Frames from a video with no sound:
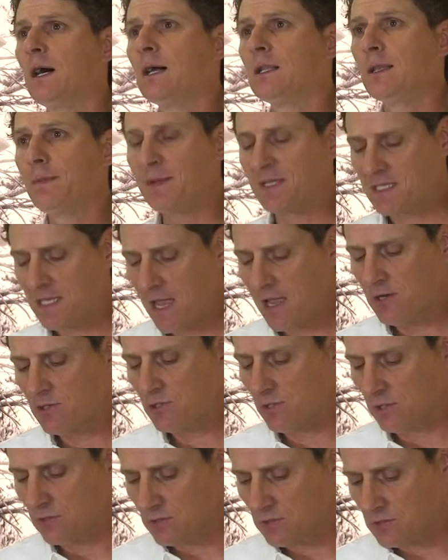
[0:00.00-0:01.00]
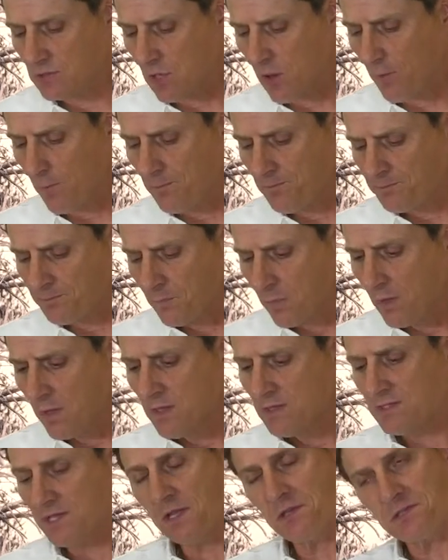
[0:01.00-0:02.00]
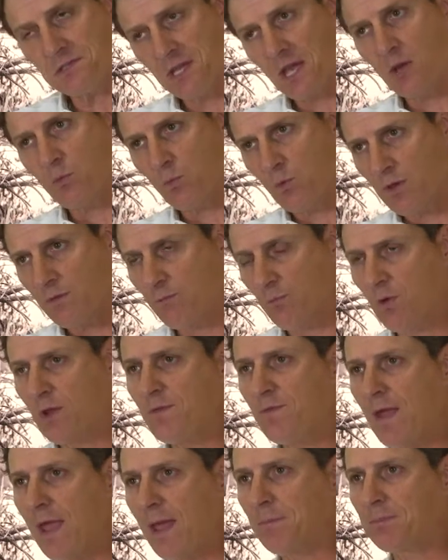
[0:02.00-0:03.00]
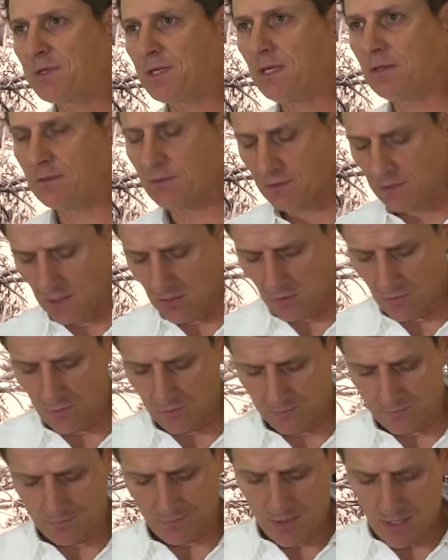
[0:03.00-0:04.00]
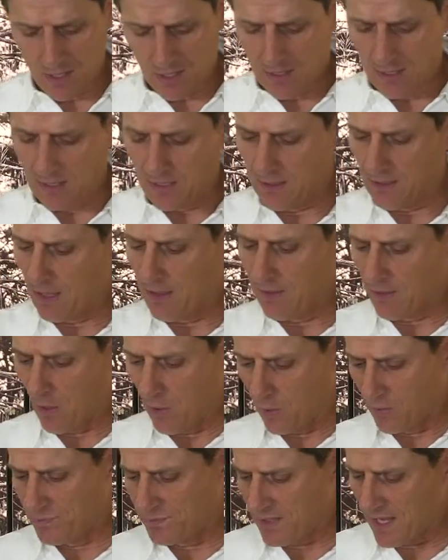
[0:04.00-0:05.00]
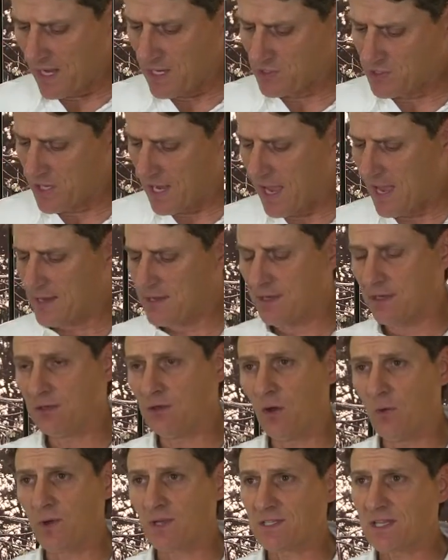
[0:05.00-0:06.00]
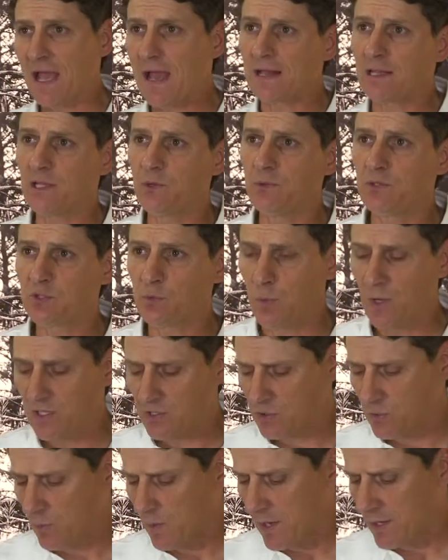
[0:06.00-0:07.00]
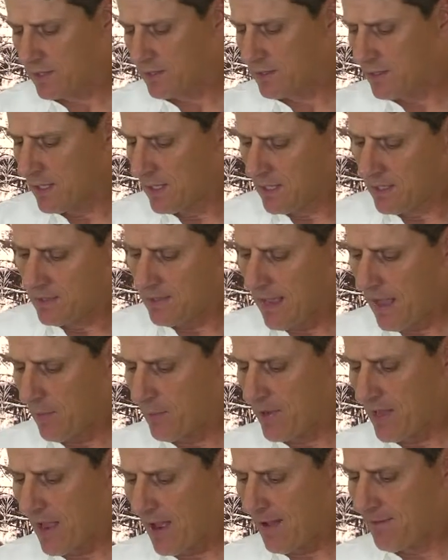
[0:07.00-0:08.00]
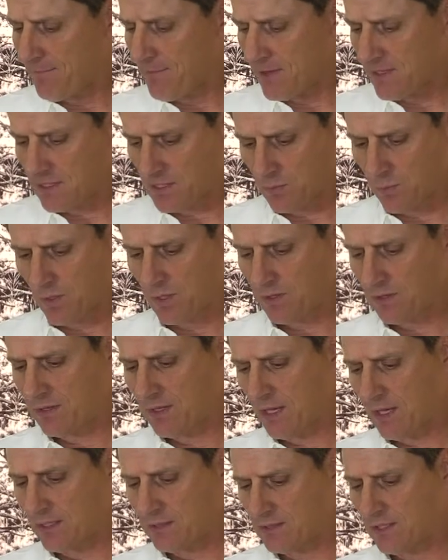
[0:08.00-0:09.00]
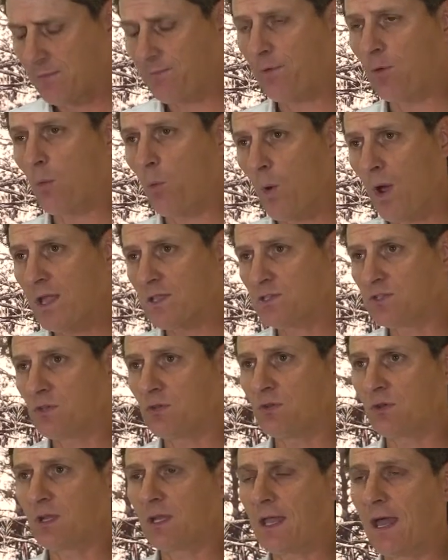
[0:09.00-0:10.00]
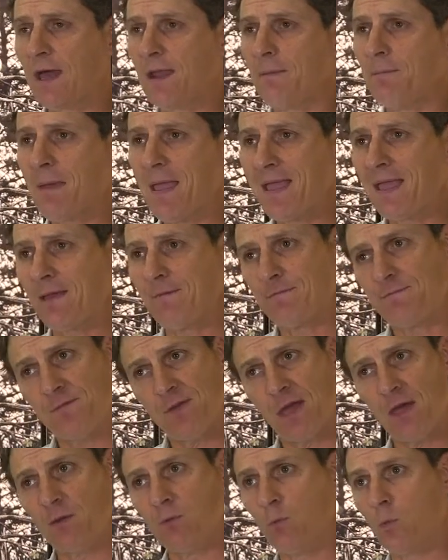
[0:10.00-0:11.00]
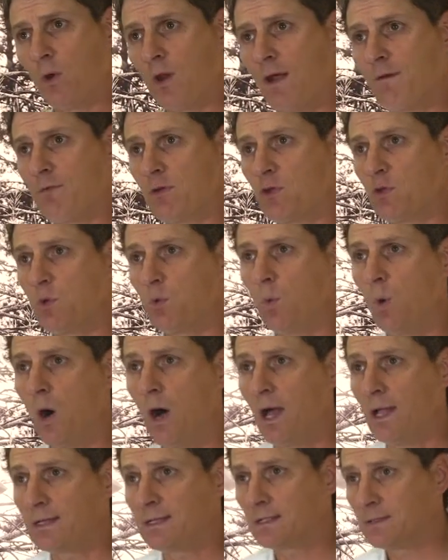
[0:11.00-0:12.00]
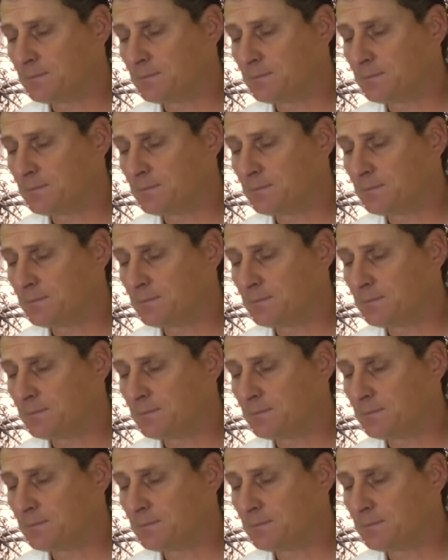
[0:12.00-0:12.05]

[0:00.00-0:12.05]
limitation. So since then, we've revamped it. You know, in the olden days, you had to know exactly which weight you wanted. Now we have this with different weights, so you can kind of make it fit whatever you want.